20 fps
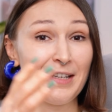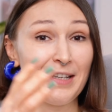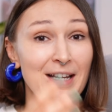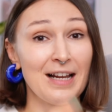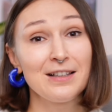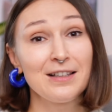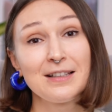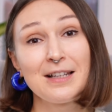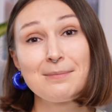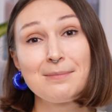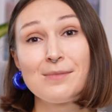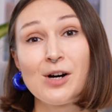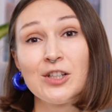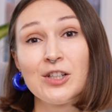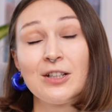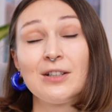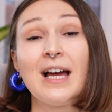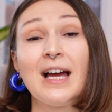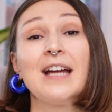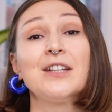an LLM
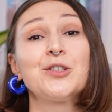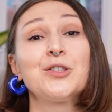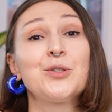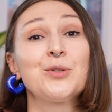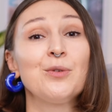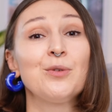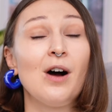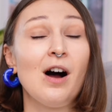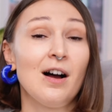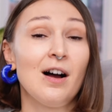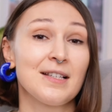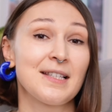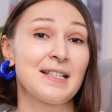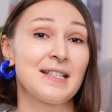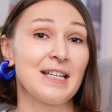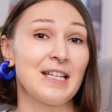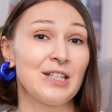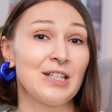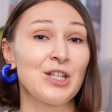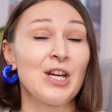model and to
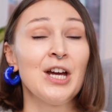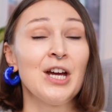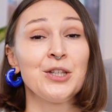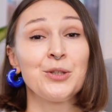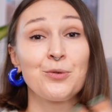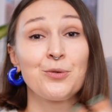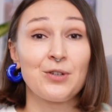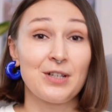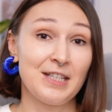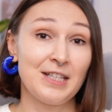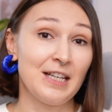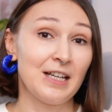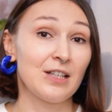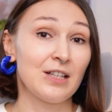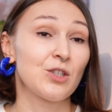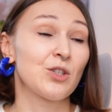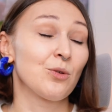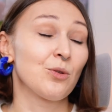ask it to critique it.